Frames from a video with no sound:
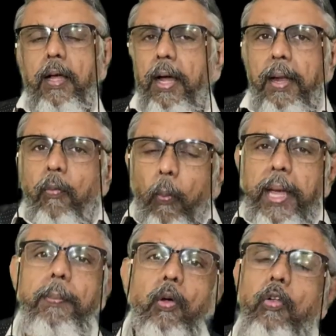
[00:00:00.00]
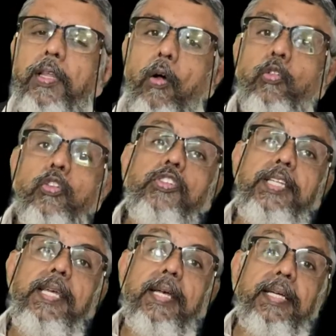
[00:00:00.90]
And why? Because they also
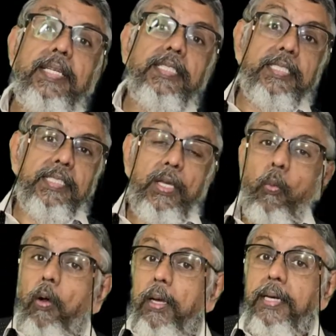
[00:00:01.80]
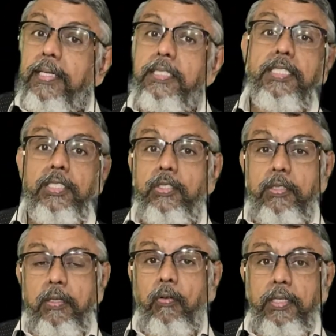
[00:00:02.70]
seek attention. They want attention
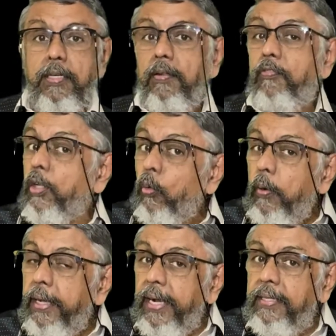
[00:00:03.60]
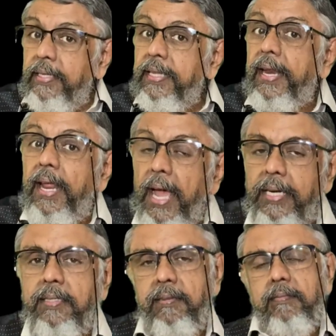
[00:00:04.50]
that. If they don't get, then they react.